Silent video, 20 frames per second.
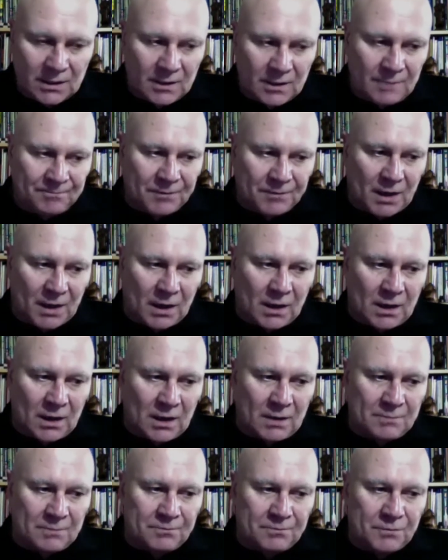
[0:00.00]

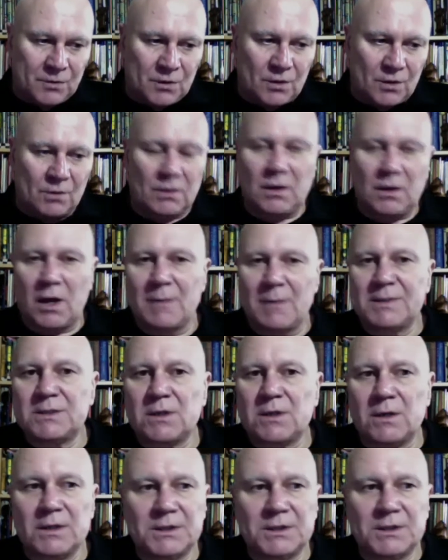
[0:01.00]
to
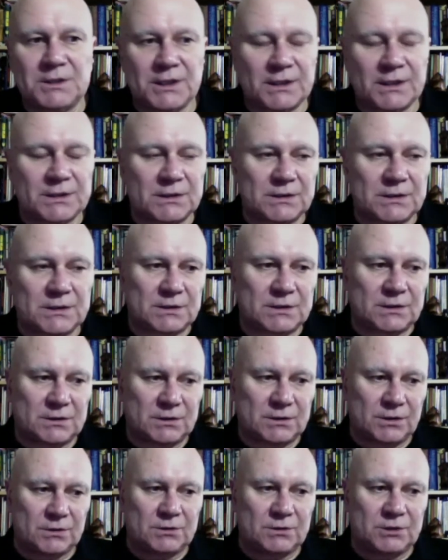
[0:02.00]
climatologists,
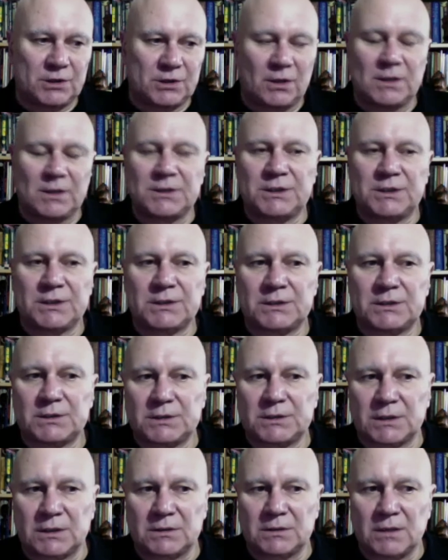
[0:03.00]
to geologists,
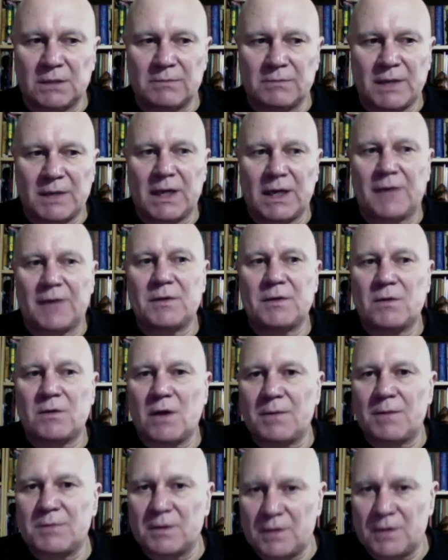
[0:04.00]
and many other
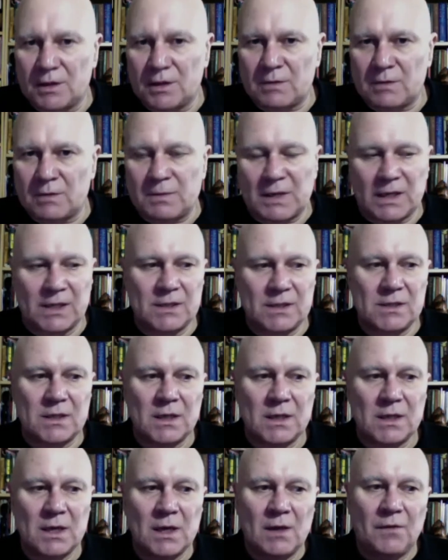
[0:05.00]
types of disciplines
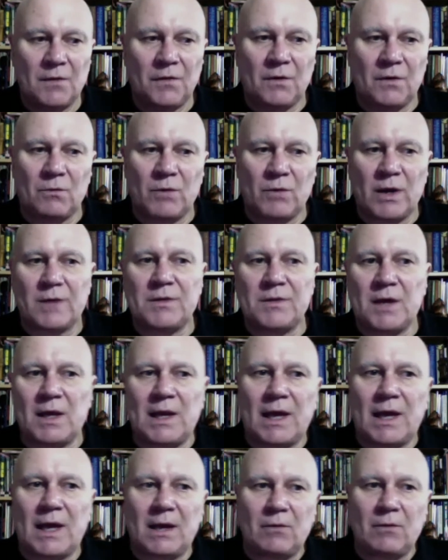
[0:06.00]
that we are
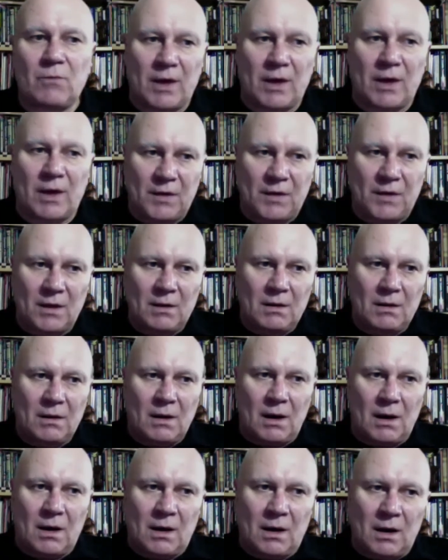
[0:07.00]
dealing with
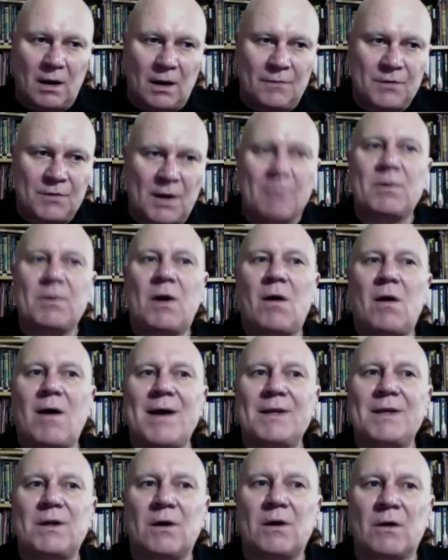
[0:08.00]
some
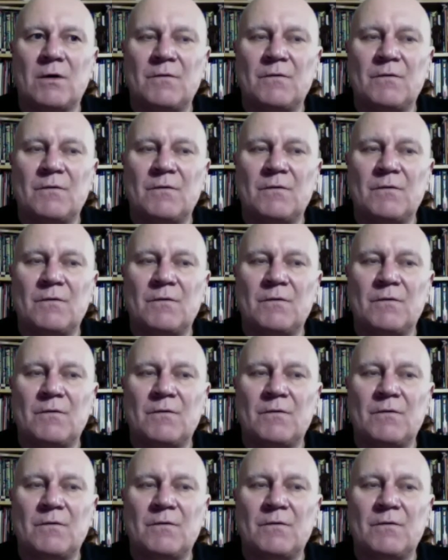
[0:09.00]
kind of